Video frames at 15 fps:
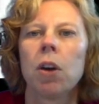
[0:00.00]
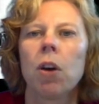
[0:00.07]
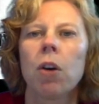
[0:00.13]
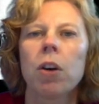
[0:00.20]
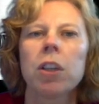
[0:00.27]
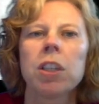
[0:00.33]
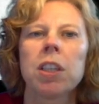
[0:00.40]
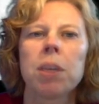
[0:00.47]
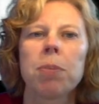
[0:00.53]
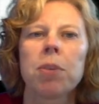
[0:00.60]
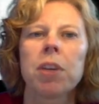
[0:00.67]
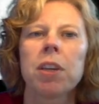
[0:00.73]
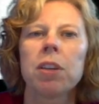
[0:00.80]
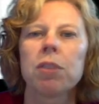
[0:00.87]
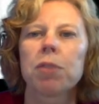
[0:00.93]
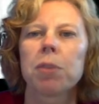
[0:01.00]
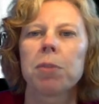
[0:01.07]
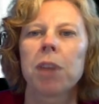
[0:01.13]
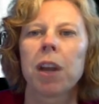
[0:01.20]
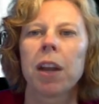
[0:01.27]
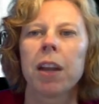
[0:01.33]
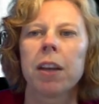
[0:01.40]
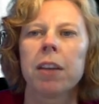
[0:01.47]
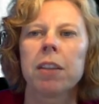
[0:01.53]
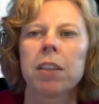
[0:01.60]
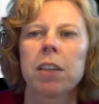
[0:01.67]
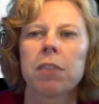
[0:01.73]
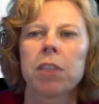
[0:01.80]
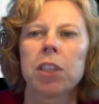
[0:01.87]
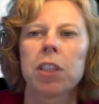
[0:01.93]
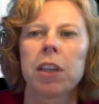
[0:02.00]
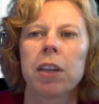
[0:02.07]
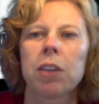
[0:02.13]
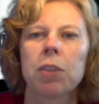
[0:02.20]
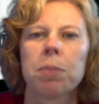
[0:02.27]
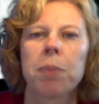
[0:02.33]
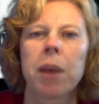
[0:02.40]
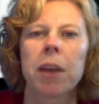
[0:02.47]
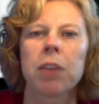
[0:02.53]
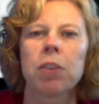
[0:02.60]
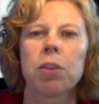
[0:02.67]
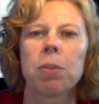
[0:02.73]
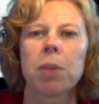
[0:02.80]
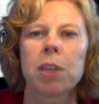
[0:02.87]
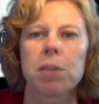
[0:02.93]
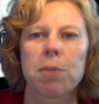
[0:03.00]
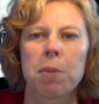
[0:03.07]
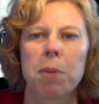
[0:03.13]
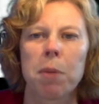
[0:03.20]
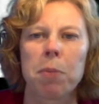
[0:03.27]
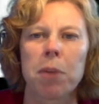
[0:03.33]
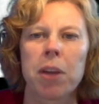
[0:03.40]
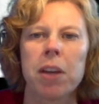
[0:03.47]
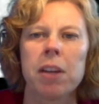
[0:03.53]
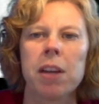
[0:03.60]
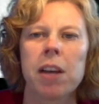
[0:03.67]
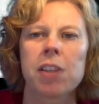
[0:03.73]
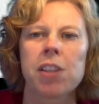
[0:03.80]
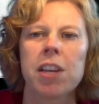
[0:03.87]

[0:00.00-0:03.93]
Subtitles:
or separated from their ligand and recycled back to the plasma membrane as